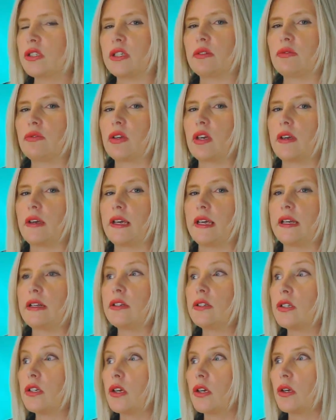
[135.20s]
yourself going
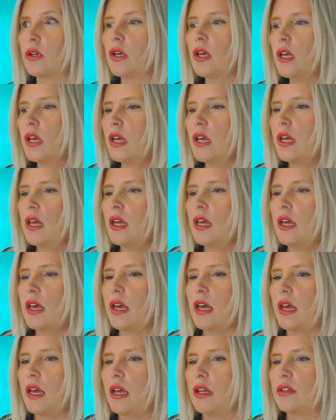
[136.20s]
into
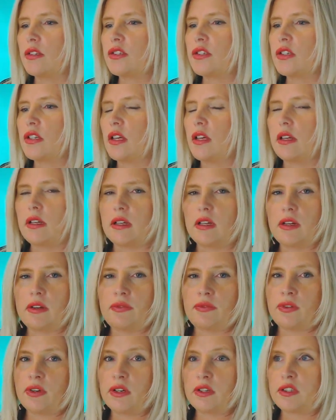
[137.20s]
at a
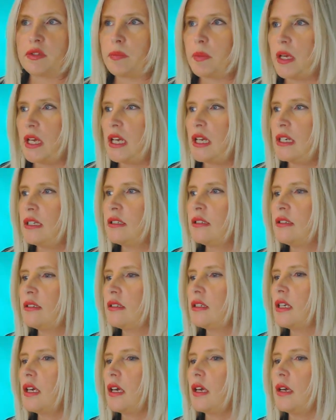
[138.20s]
fast pace,